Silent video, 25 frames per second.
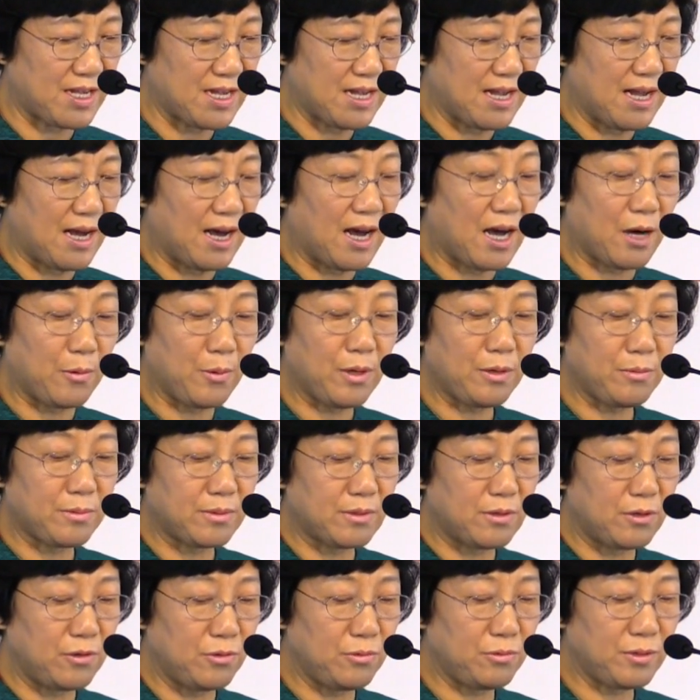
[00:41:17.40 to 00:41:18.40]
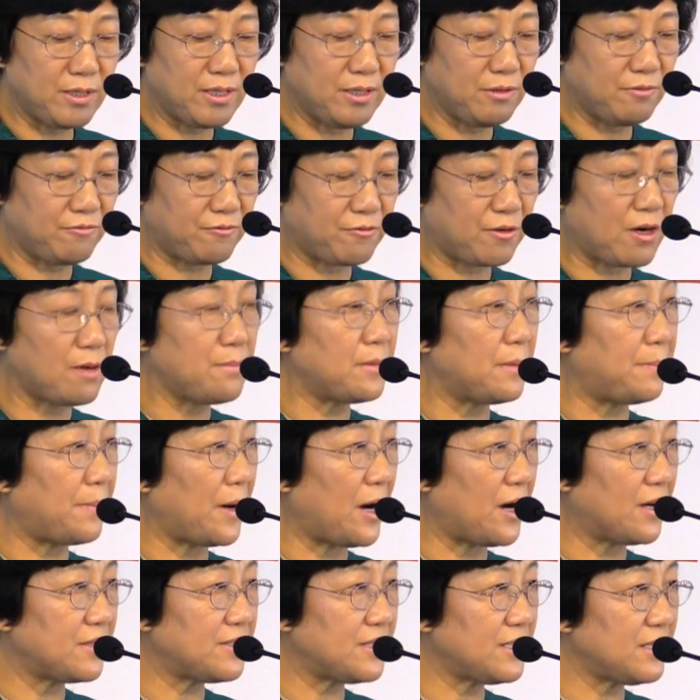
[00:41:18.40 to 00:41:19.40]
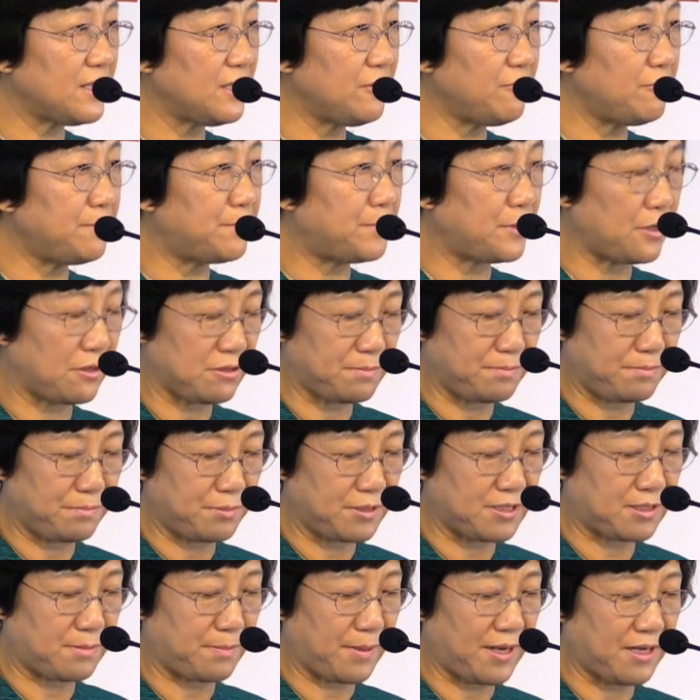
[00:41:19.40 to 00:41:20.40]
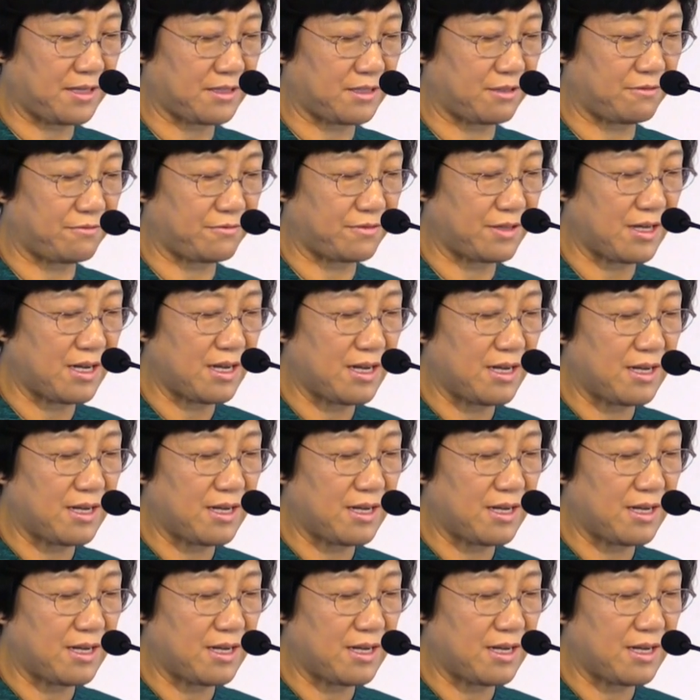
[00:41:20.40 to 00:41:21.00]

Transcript: However, looking from a positive perspective,